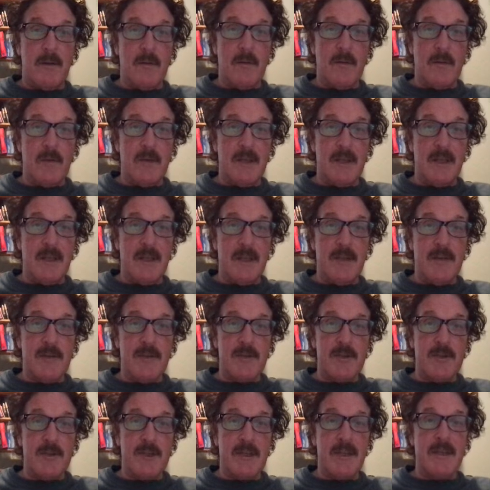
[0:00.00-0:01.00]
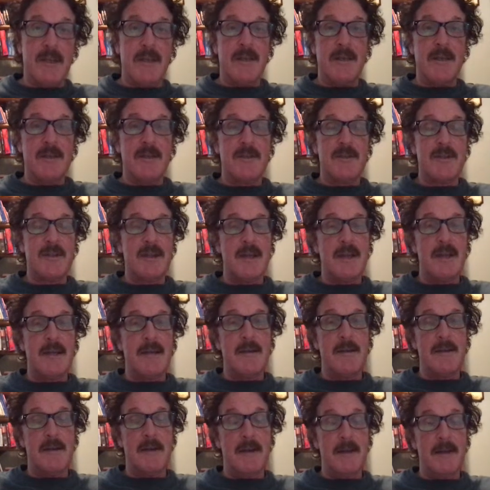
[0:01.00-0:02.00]
one thing interesting is that
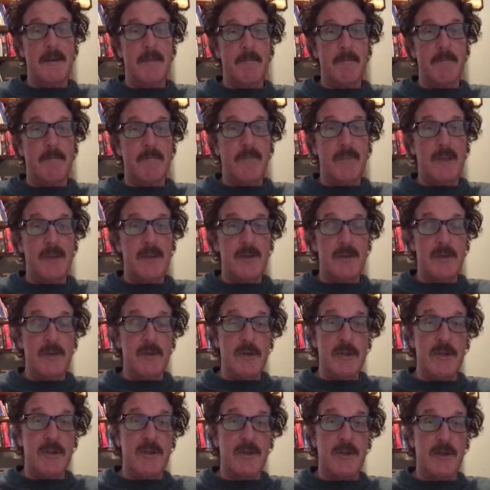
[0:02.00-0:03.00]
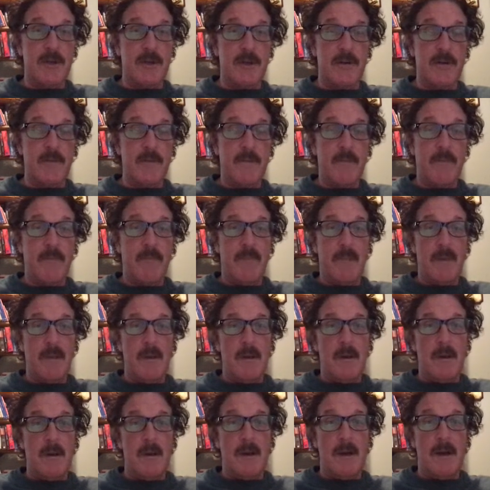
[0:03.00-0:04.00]
in doing so,
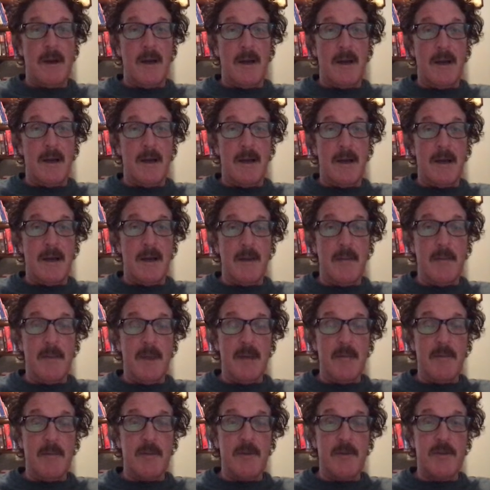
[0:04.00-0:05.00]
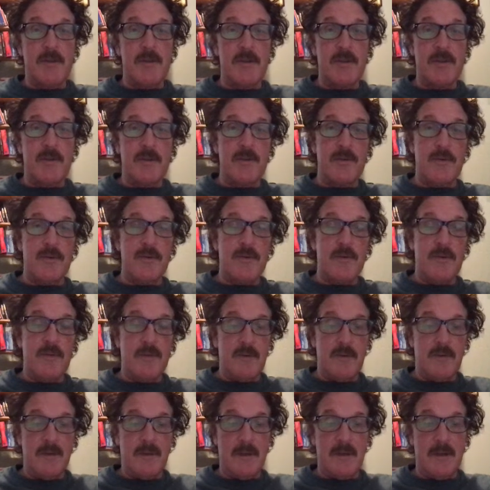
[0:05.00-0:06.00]
I'm able to
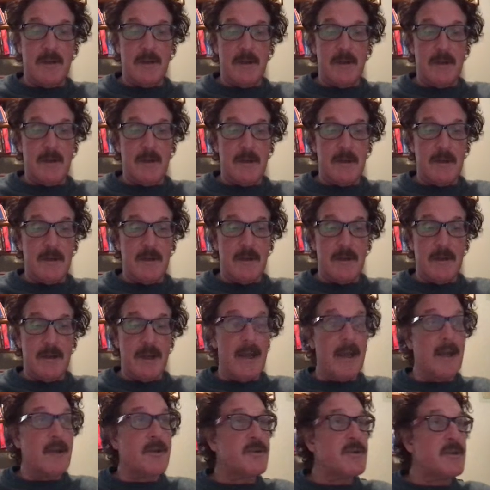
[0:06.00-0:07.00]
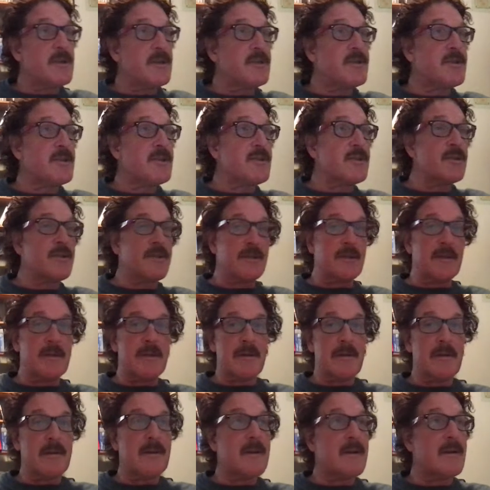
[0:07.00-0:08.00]
actually just
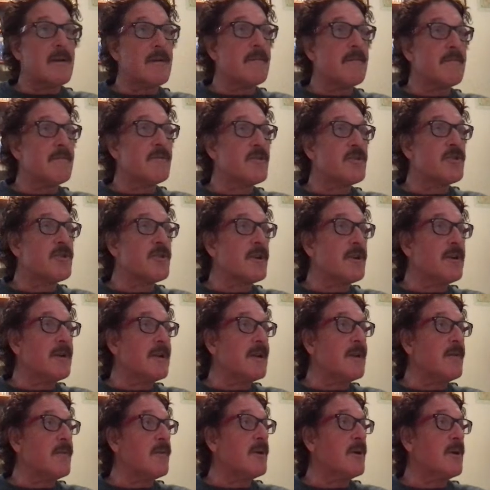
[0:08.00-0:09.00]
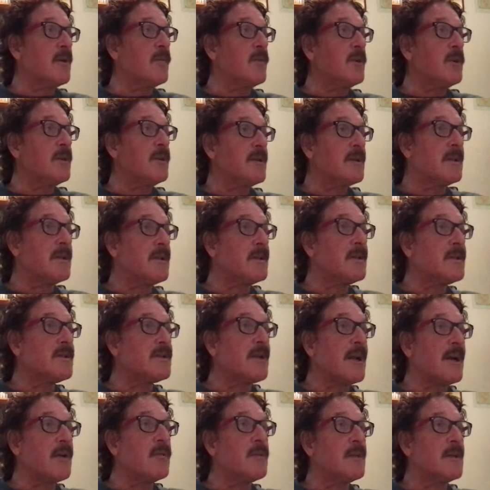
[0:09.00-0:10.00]
start anywhere I want in this
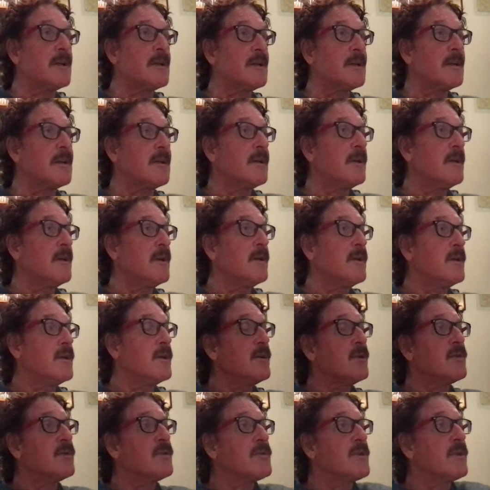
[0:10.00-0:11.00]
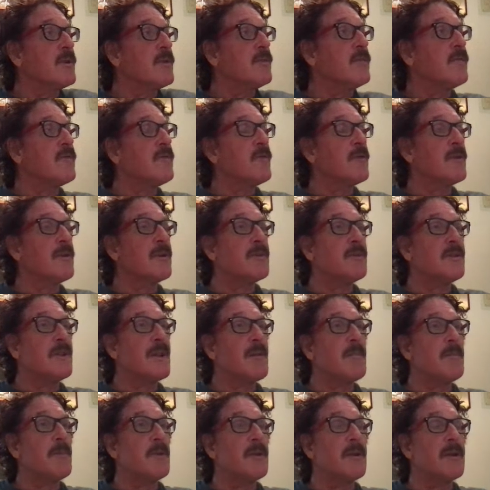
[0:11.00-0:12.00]
outline. So, for
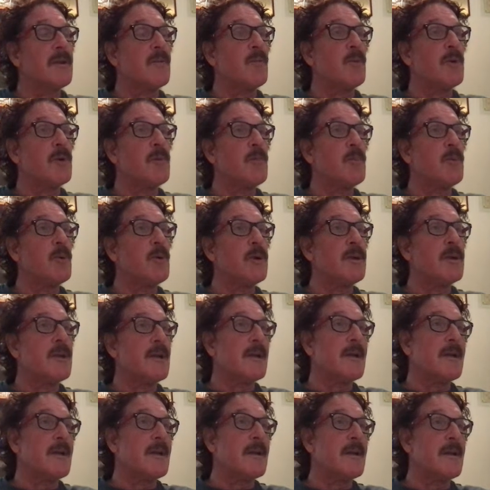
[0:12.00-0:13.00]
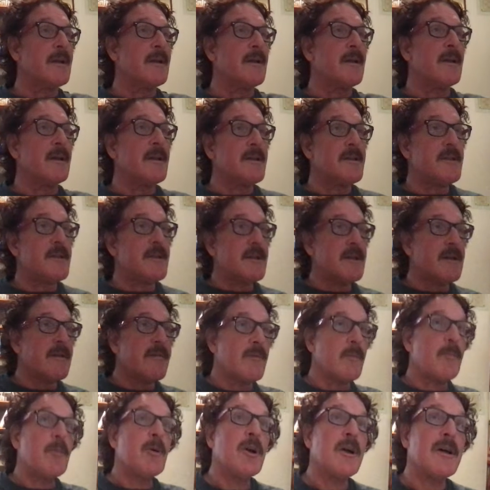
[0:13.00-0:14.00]
example, at one point I had an idea of a
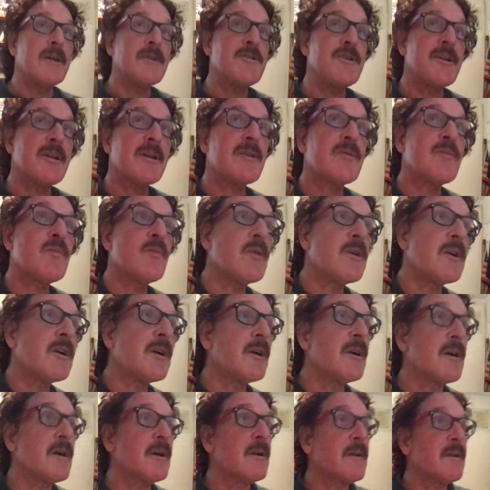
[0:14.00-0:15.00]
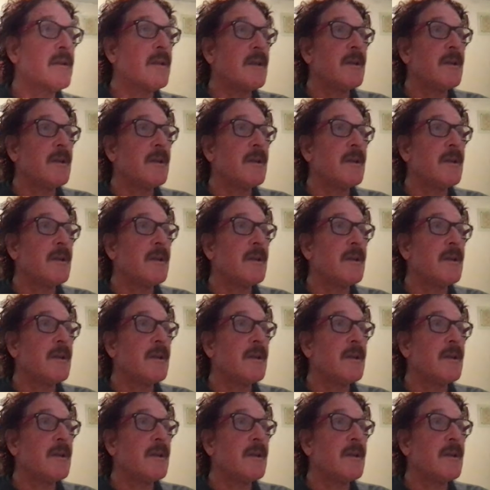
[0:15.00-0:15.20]
project where